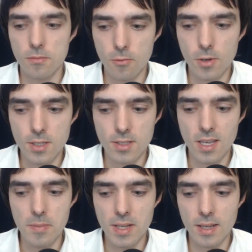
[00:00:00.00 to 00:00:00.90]
what is
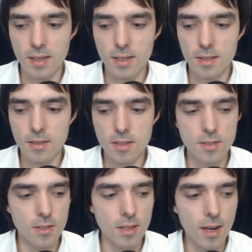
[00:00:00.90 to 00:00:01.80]
happening, and it's
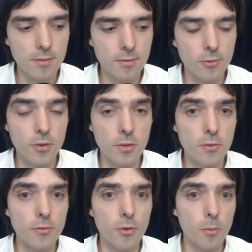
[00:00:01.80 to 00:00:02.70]
enough for you,
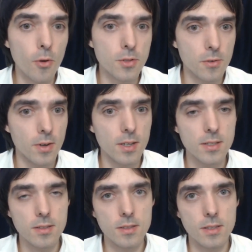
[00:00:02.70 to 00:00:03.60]
for most of
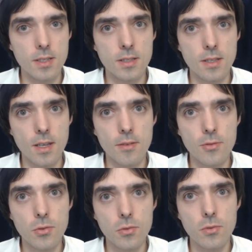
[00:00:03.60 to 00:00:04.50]
us, it's enough
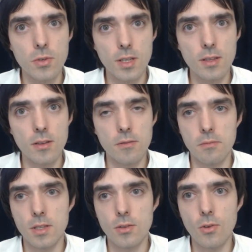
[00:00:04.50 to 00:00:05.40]
to read
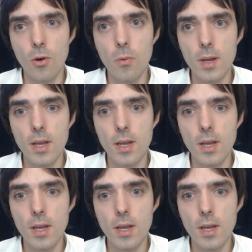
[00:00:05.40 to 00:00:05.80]
and know